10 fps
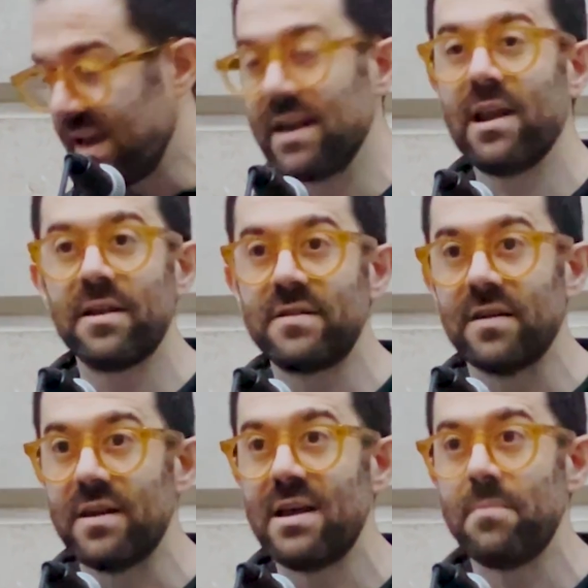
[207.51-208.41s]
in
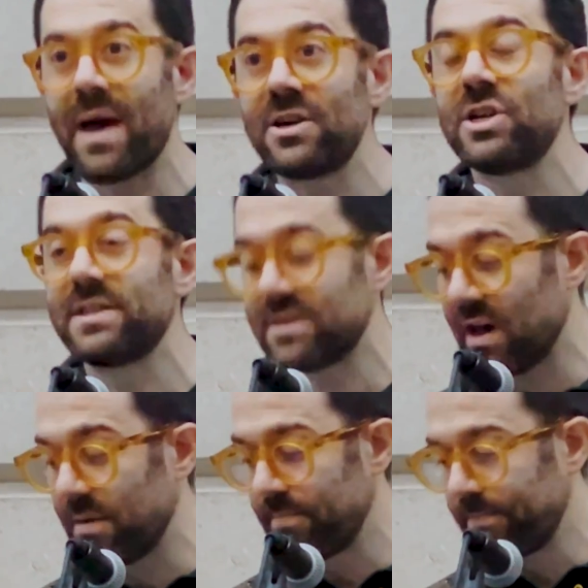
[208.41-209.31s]
London, in Manchester.